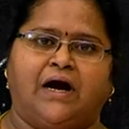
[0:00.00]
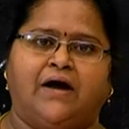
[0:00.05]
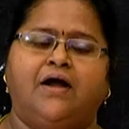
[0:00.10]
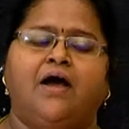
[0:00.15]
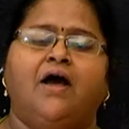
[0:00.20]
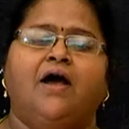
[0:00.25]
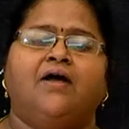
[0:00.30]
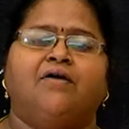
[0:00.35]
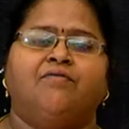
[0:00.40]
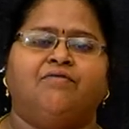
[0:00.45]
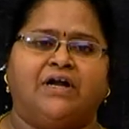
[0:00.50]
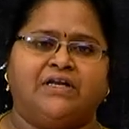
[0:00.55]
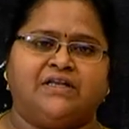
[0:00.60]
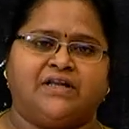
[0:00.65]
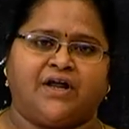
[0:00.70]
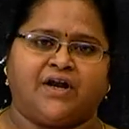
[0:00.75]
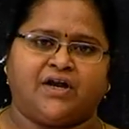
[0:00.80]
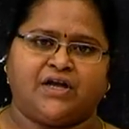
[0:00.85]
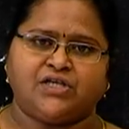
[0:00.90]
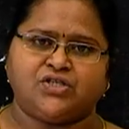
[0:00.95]
blood. When
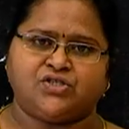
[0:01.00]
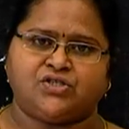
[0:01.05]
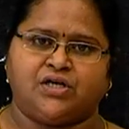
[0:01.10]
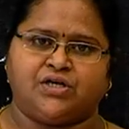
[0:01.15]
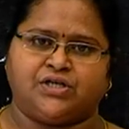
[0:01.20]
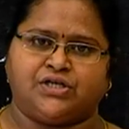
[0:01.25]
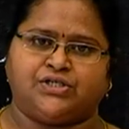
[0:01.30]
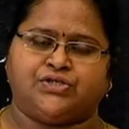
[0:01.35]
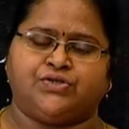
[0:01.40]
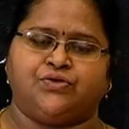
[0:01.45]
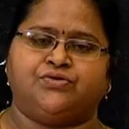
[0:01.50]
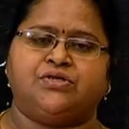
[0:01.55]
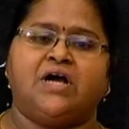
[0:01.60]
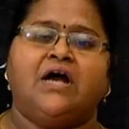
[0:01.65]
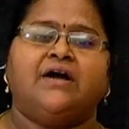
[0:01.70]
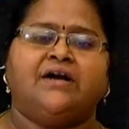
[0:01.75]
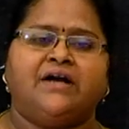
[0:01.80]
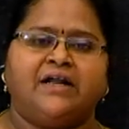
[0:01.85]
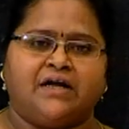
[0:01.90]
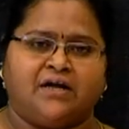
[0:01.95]
they reach the tissues,
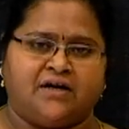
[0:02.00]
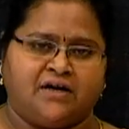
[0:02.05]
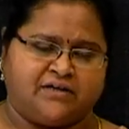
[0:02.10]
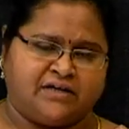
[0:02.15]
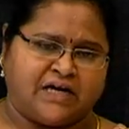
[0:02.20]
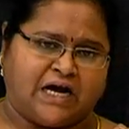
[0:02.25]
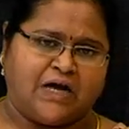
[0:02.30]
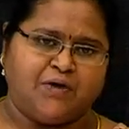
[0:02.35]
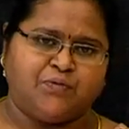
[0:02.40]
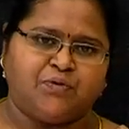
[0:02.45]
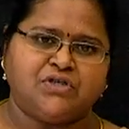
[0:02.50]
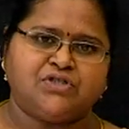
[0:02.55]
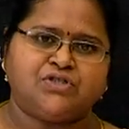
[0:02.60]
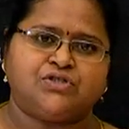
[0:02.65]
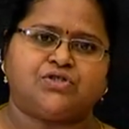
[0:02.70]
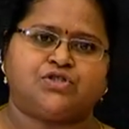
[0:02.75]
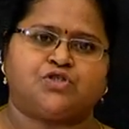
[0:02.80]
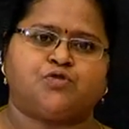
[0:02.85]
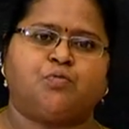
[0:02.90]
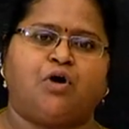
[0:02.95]
they diverge
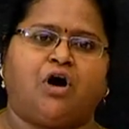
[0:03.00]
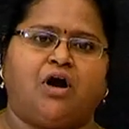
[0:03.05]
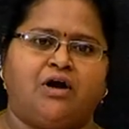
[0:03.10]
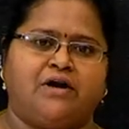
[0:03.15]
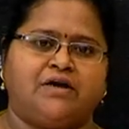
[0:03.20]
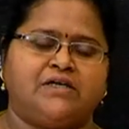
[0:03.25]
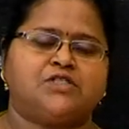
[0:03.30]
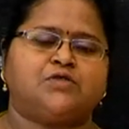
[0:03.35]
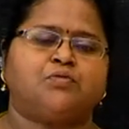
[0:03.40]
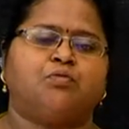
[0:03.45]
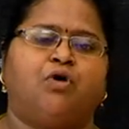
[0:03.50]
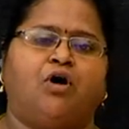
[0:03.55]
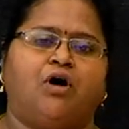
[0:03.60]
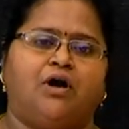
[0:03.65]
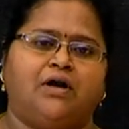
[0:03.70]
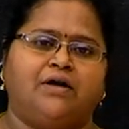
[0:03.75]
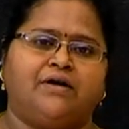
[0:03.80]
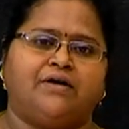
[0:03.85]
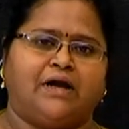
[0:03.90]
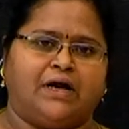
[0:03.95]
into smaller and
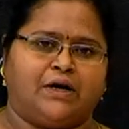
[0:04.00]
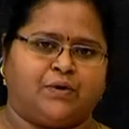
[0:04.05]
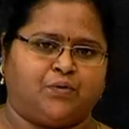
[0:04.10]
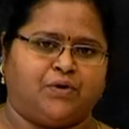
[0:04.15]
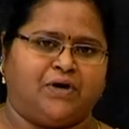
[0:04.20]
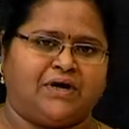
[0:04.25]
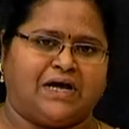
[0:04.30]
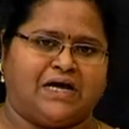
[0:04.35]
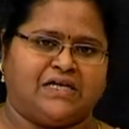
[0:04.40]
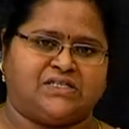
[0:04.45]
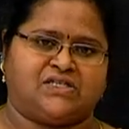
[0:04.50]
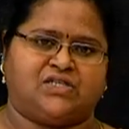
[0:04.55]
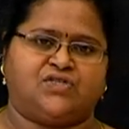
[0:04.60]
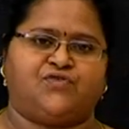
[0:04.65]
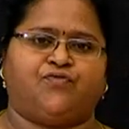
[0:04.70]
smaller network as